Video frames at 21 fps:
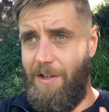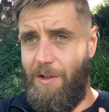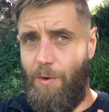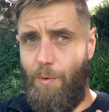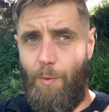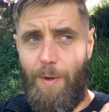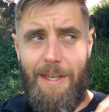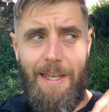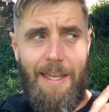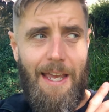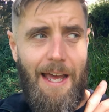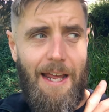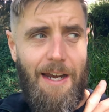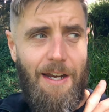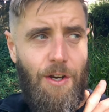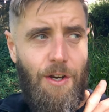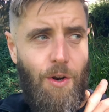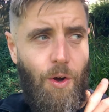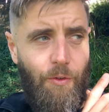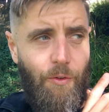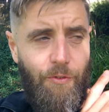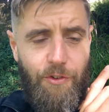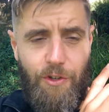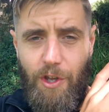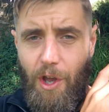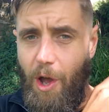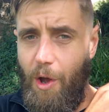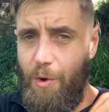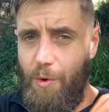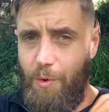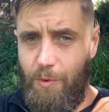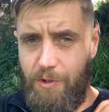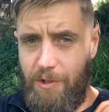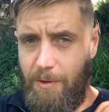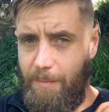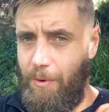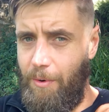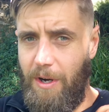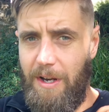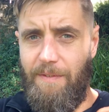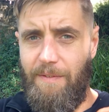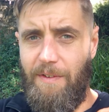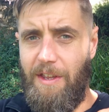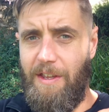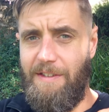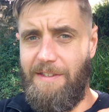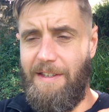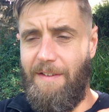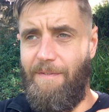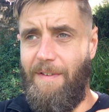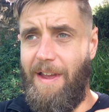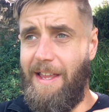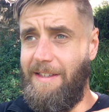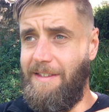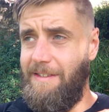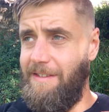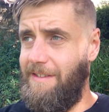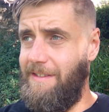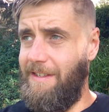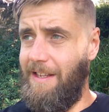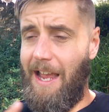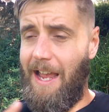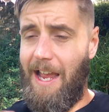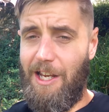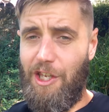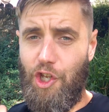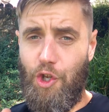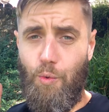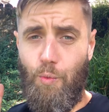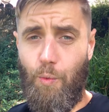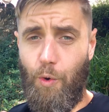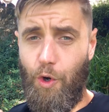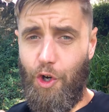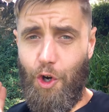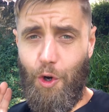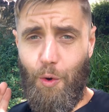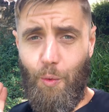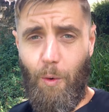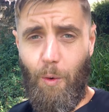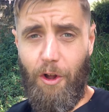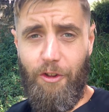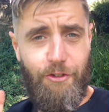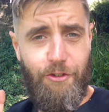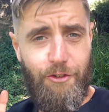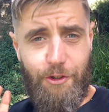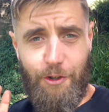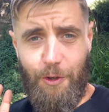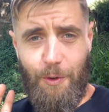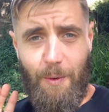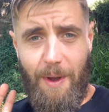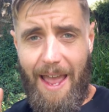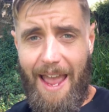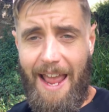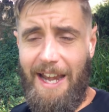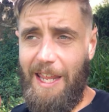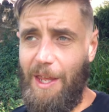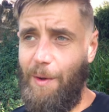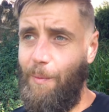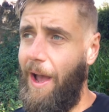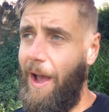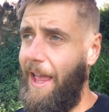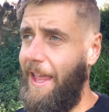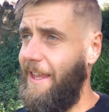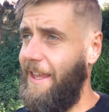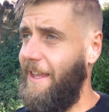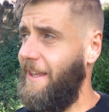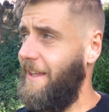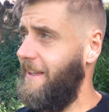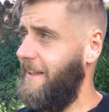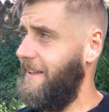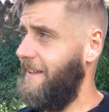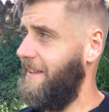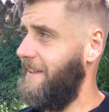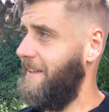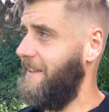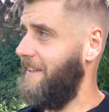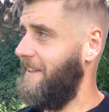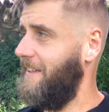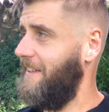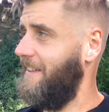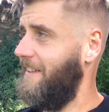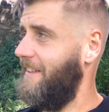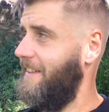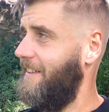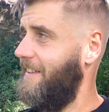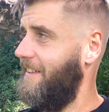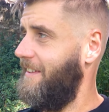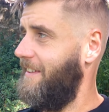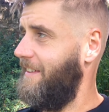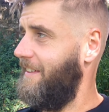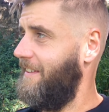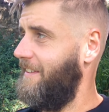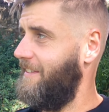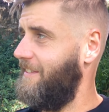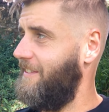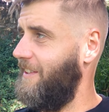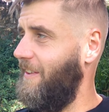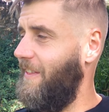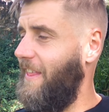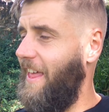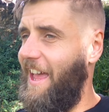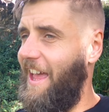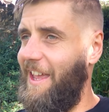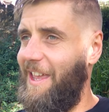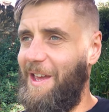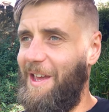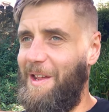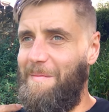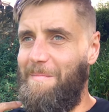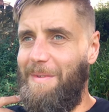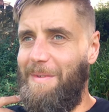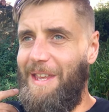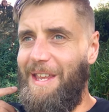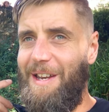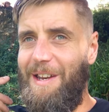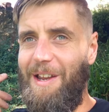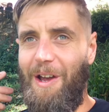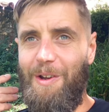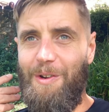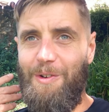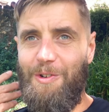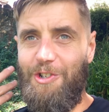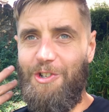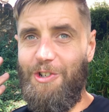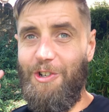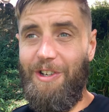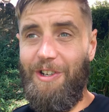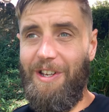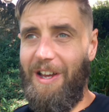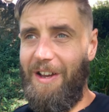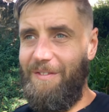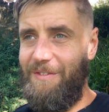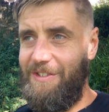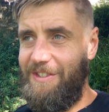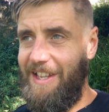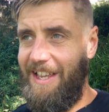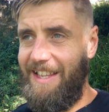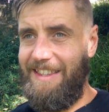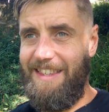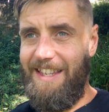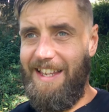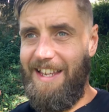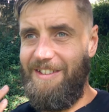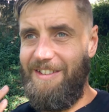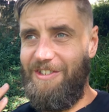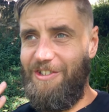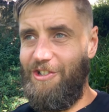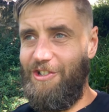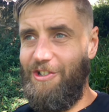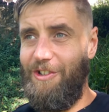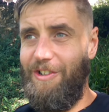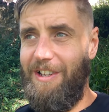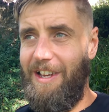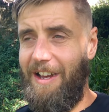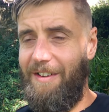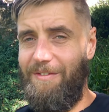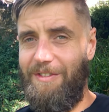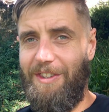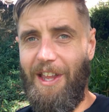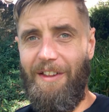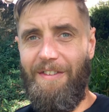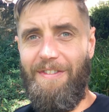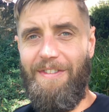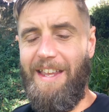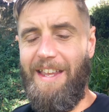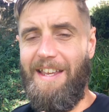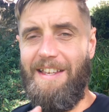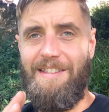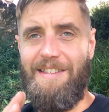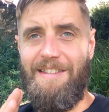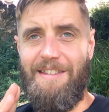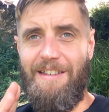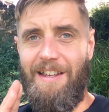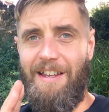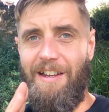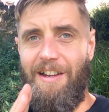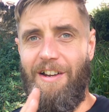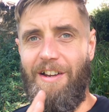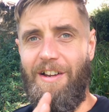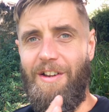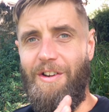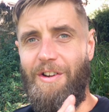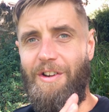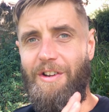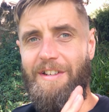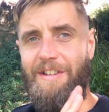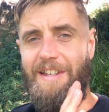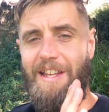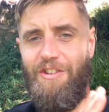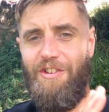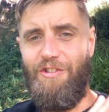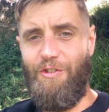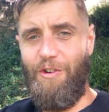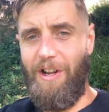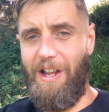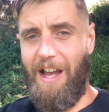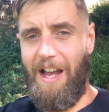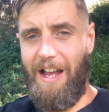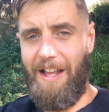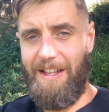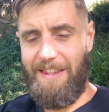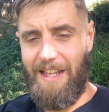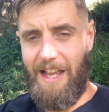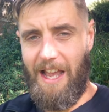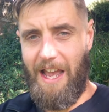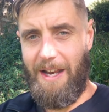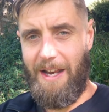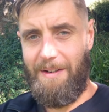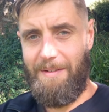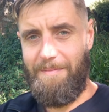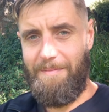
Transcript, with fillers: We cannot go to previous events, and you wouldn't want to anyway. So there can be no should have said this, should have done this. Disregard that.